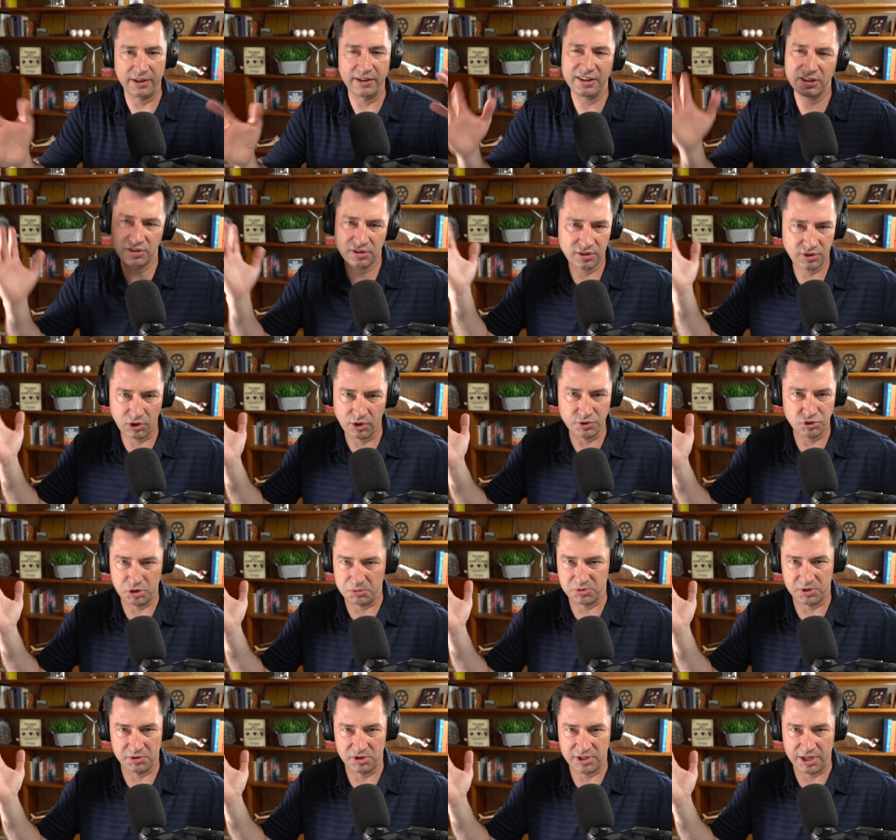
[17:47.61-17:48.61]
And that's
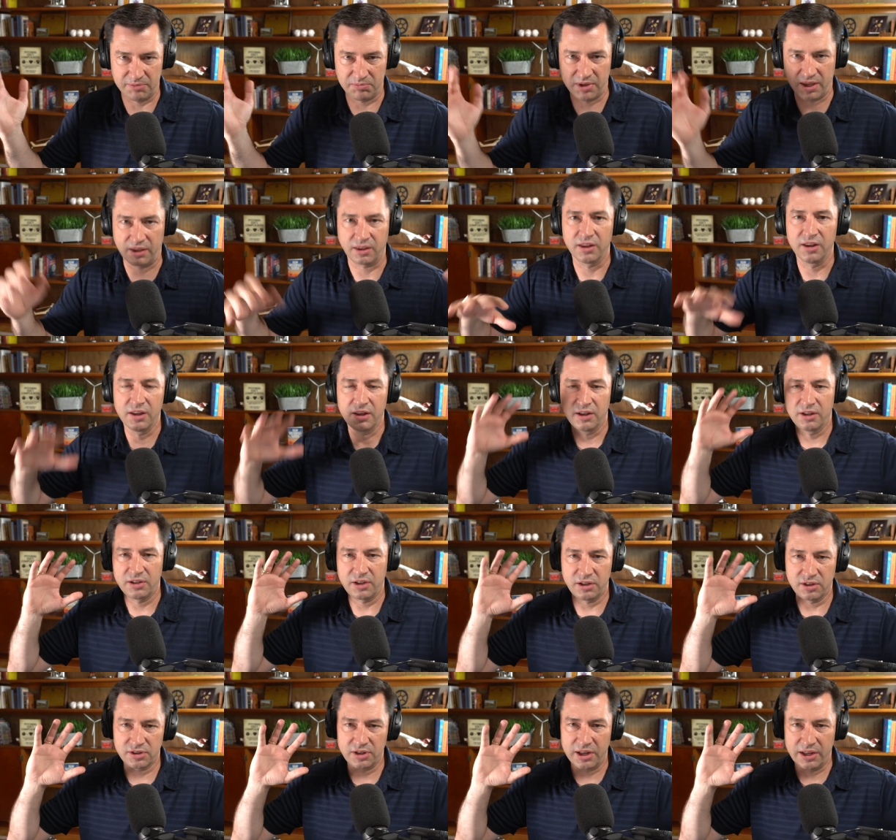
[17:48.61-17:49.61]
Gulfstream's done the same thing,
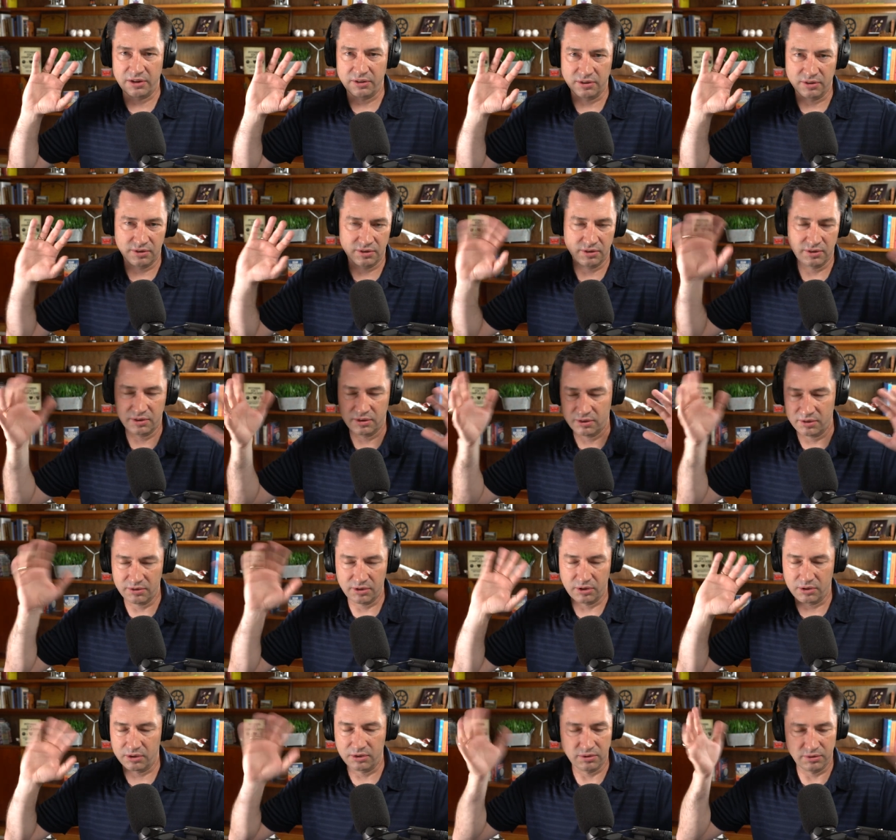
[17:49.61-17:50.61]
and
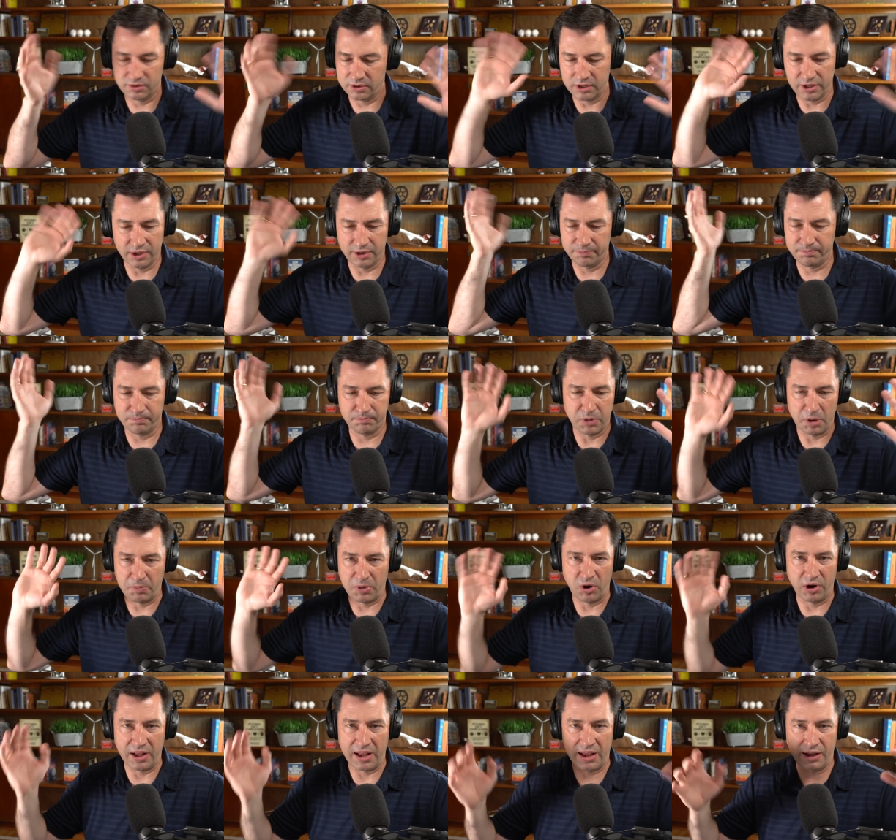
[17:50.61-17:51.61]
the
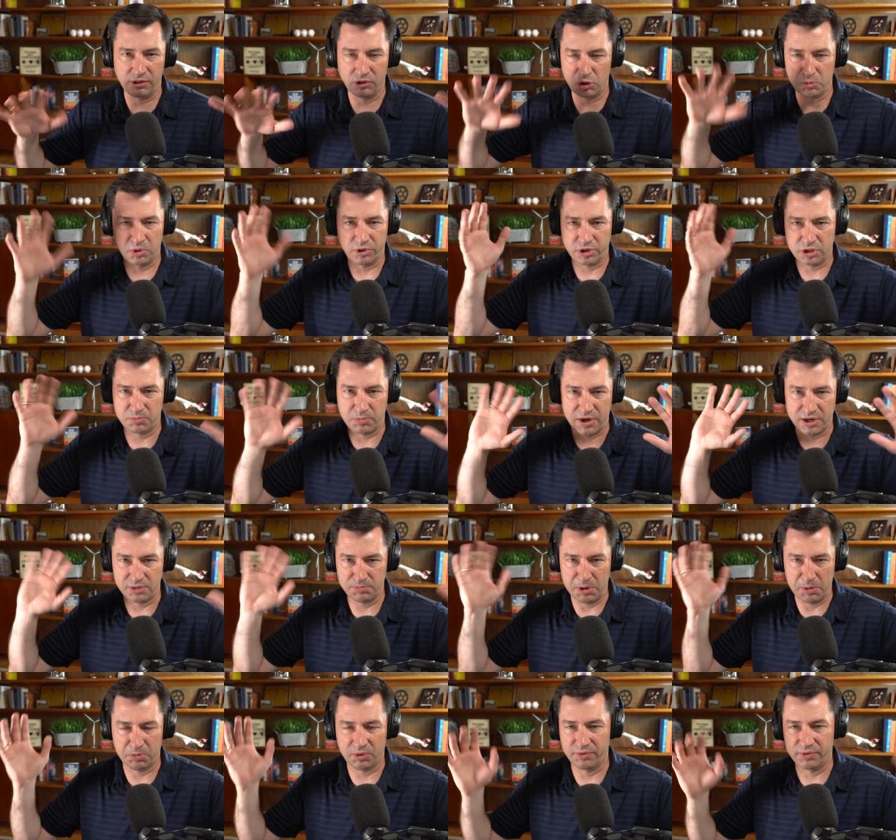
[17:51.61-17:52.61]
Bombardier Global Express
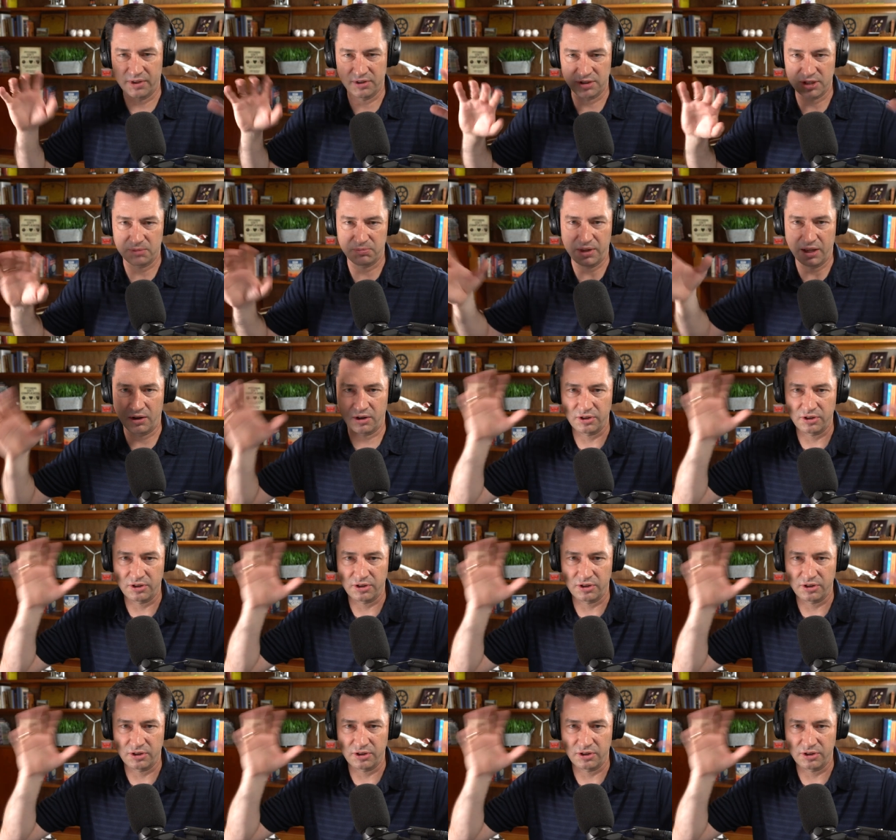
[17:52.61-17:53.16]
people have done the same thing.